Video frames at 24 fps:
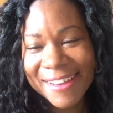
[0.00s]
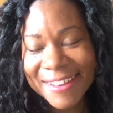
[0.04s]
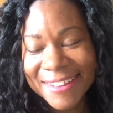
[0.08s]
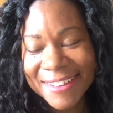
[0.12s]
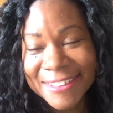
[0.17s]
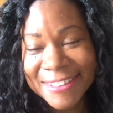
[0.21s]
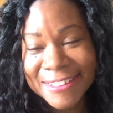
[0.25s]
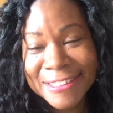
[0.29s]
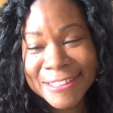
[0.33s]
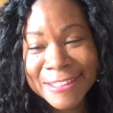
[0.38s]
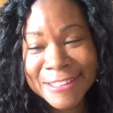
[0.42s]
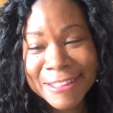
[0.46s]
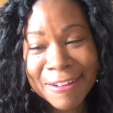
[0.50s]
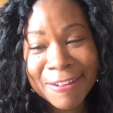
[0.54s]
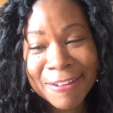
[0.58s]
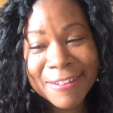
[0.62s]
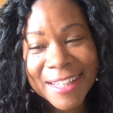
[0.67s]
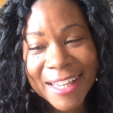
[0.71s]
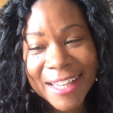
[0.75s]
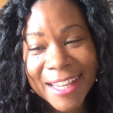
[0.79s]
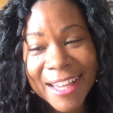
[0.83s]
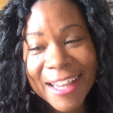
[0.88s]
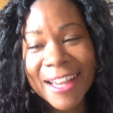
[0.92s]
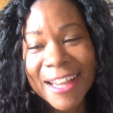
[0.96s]
So
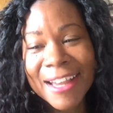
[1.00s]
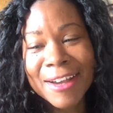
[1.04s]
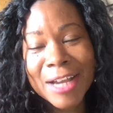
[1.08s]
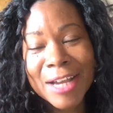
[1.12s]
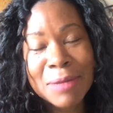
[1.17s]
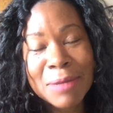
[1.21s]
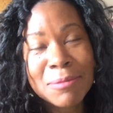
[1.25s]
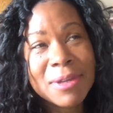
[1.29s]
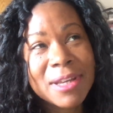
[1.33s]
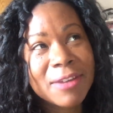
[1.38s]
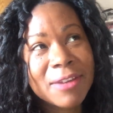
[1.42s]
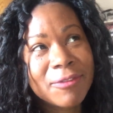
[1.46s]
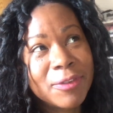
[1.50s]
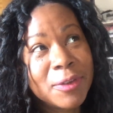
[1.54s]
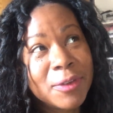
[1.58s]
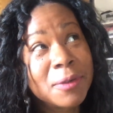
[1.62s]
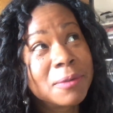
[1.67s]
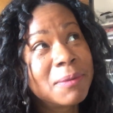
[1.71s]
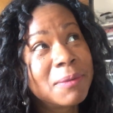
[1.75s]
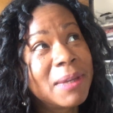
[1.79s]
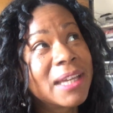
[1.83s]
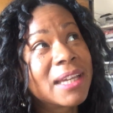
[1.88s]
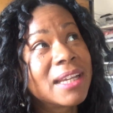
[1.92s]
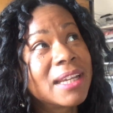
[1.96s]
yeah, I mean, if you were
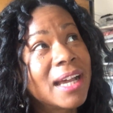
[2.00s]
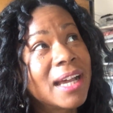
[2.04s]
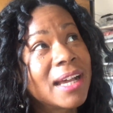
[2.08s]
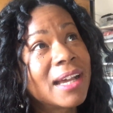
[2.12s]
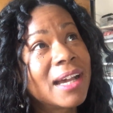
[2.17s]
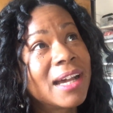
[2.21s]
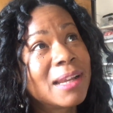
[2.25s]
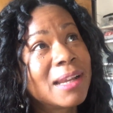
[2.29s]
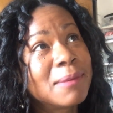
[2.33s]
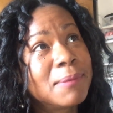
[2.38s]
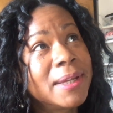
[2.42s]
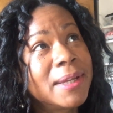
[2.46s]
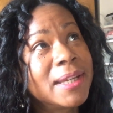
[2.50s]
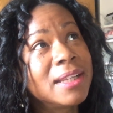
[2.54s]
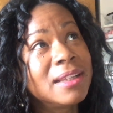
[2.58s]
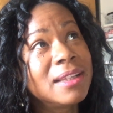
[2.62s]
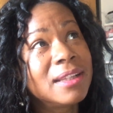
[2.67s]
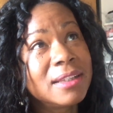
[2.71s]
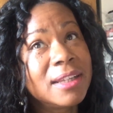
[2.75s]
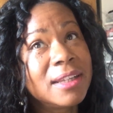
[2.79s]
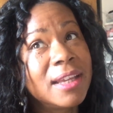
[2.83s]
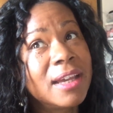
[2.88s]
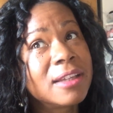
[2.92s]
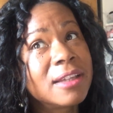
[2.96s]
making that kind of money,
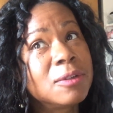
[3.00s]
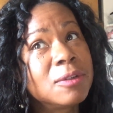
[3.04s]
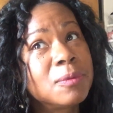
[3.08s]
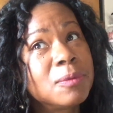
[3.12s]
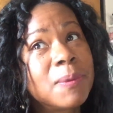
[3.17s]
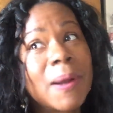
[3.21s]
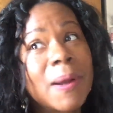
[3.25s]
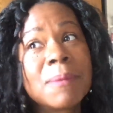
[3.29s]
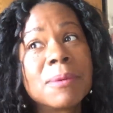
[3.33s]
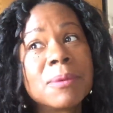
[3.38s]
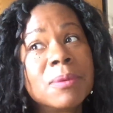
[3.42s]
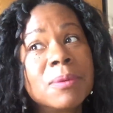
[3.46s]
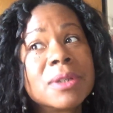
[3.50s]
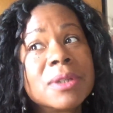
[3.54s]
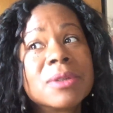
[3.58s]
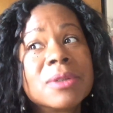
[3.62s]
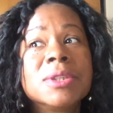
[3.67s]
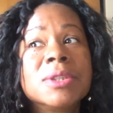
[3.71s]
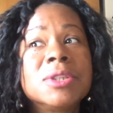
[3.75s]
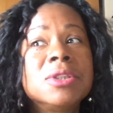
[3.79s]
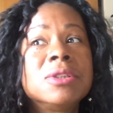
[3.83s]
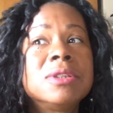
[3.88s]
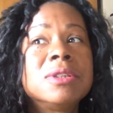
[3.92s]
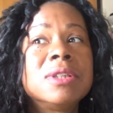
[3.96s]
then yeah, you probably would
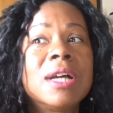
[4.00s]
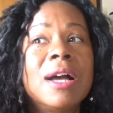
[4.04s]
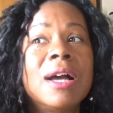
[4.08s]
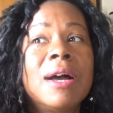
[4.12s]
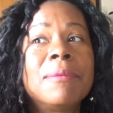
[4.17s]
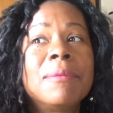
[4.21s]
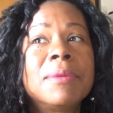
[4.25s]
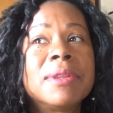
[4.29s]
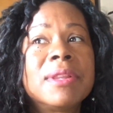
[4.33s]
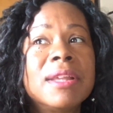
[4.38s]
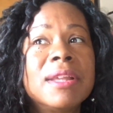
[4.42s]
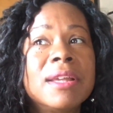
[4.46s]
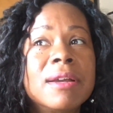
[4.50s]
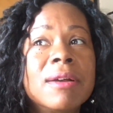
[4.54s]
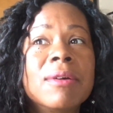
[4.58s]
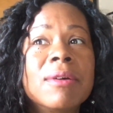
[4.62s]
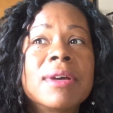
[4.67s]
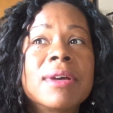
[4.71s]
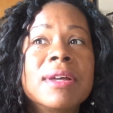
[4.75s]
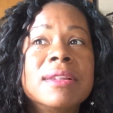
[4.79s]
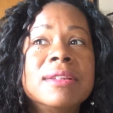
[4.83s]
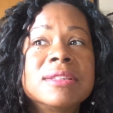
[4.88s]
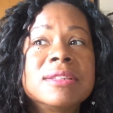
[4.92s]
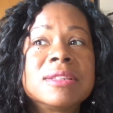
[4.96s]
quit your job and think,
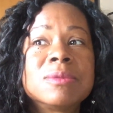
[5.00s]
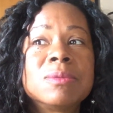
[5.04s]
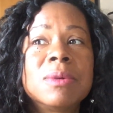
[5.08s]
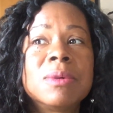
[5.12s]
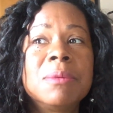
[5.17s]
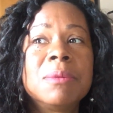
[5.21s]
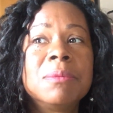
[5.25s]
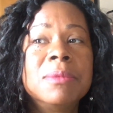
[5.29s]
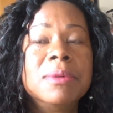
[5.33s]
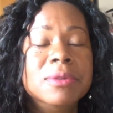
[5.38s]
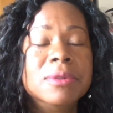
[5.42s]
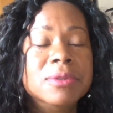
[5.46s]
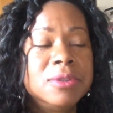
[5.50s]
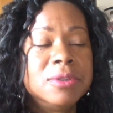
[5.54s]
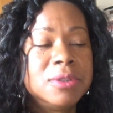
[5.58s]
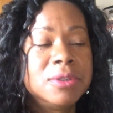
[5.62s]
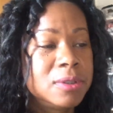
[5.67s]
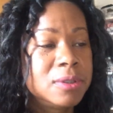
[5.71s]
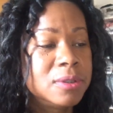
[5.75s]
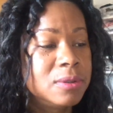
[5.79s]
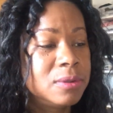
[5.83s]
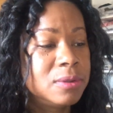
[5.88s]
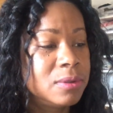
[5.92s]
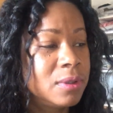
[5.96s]
okay, this is what I'm gonna
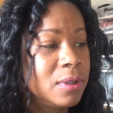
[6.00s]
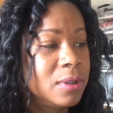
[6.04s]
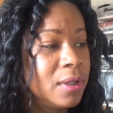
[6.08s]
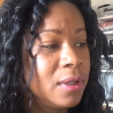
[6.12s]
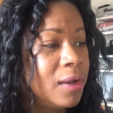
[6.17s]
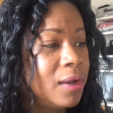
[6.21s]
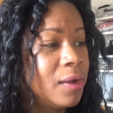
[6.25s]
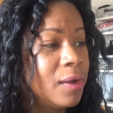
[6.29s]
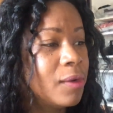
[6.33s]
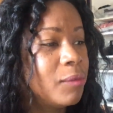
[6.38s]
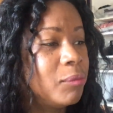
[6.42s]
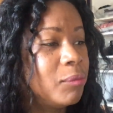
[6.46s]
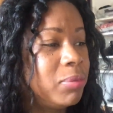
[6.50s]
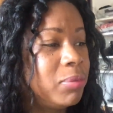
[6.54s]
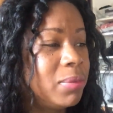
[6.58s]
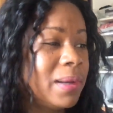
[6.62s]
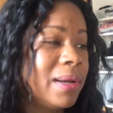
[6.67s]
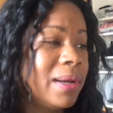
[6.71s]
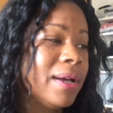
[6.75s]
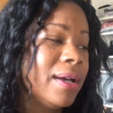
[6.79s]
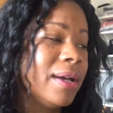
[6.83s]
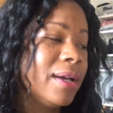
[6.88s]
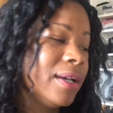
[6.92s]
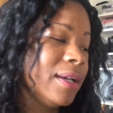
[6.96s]
do.
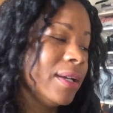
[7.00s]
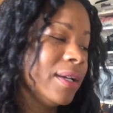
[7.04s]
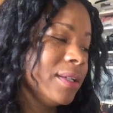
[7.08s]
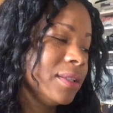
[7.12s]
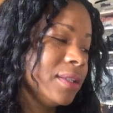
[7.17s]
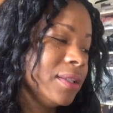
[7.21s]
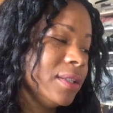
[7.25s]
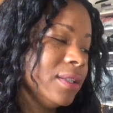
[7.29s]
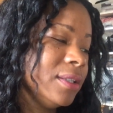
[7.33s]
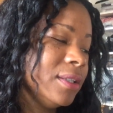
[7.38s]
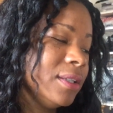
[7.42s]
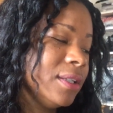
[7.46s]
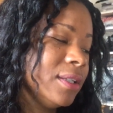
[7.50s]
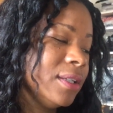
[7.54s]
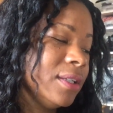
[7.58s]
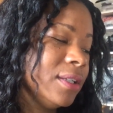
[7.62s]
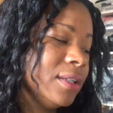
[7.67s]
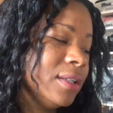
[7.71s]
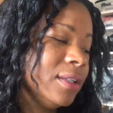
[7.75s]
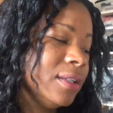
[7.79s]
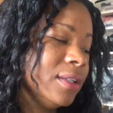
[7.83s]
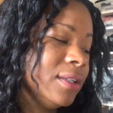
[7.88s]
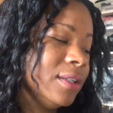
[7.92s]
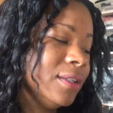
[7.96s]
But
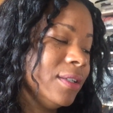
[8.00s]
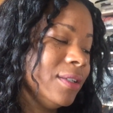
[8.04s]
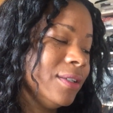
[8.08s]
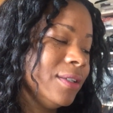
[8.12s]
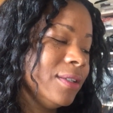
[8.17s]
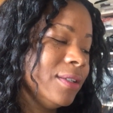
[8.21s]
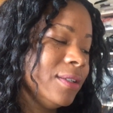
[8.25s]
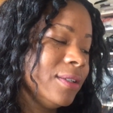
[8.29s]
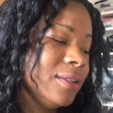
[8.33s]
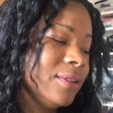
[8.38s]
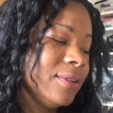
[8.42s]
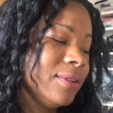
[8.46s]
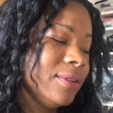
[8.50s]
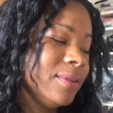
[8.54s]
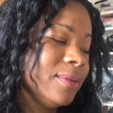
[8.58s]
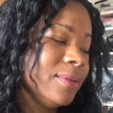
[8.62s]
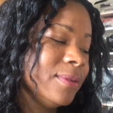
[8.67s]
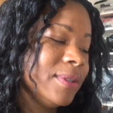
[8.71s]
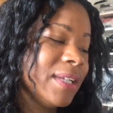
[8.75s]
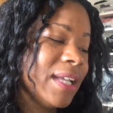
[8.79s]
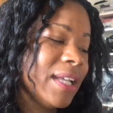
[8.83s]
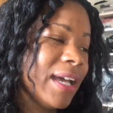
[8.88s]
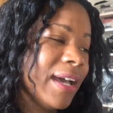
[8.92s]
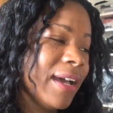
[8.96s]

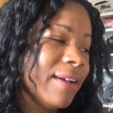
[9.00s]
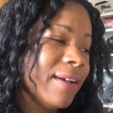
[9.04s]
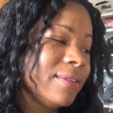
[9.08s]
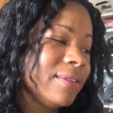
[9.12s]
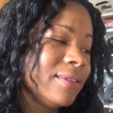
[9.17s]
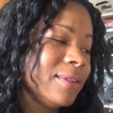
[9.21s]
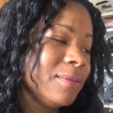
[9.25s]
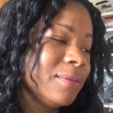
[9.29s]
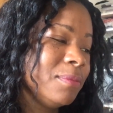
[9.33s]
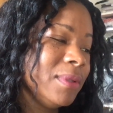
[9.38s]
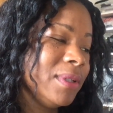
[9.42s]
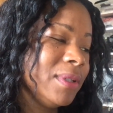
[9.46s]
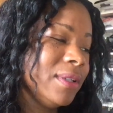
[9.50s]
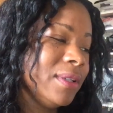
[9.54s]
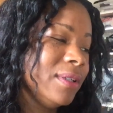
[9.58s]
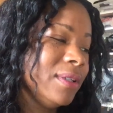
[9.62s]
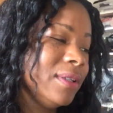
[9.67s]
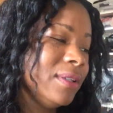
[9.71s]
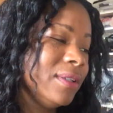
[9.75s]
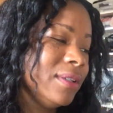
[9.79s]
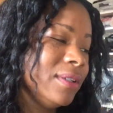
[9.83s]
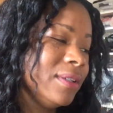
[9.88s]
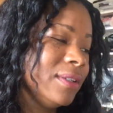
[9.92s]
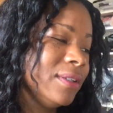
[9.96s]
you'd have
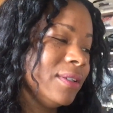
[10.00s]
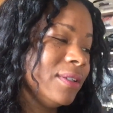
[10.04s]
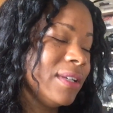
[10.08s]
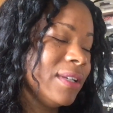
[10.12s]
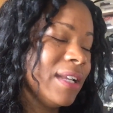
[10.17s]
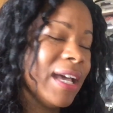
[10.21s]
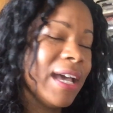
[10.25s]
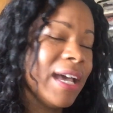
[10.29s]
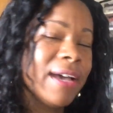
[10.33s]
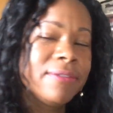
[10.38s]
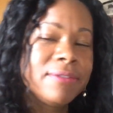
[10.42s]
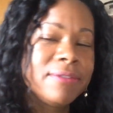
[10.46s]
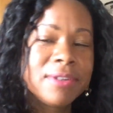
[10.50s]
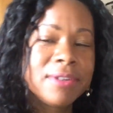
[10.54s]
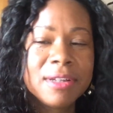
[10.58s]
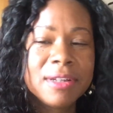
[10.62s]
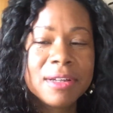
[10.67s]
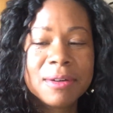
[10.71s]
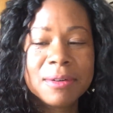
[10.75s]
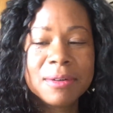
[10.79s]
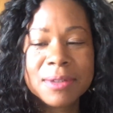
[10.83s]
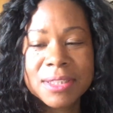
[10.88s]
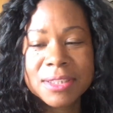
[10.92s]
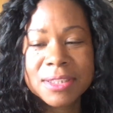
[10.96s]
to
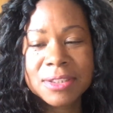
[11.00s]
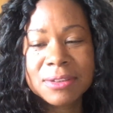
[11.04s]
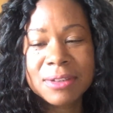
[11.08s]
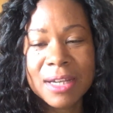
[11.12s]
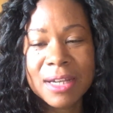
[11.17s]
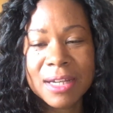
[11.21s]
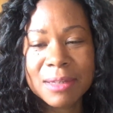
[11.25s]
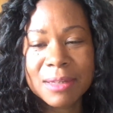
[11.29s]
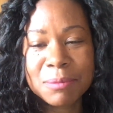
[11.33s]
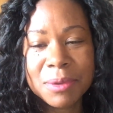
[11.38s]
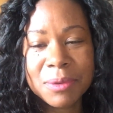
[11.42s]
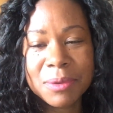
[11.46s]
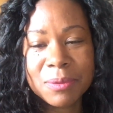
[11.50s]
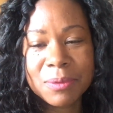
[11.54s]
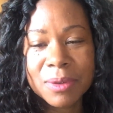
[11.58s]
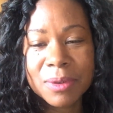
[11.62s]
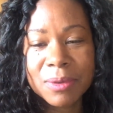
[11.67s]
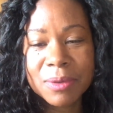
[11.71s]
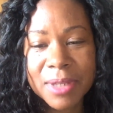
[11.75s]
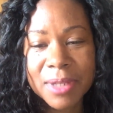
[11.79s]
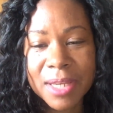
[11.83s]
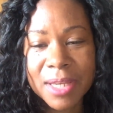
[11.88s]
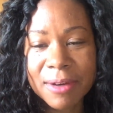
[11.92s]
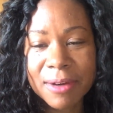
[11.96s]
know that you got to be
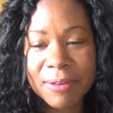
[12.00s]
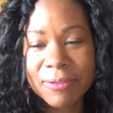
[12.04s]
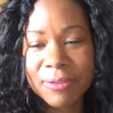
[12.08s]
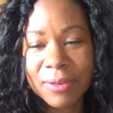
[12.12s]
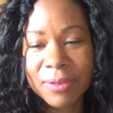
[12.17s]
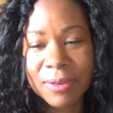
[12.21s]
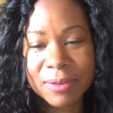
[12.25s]
real careful,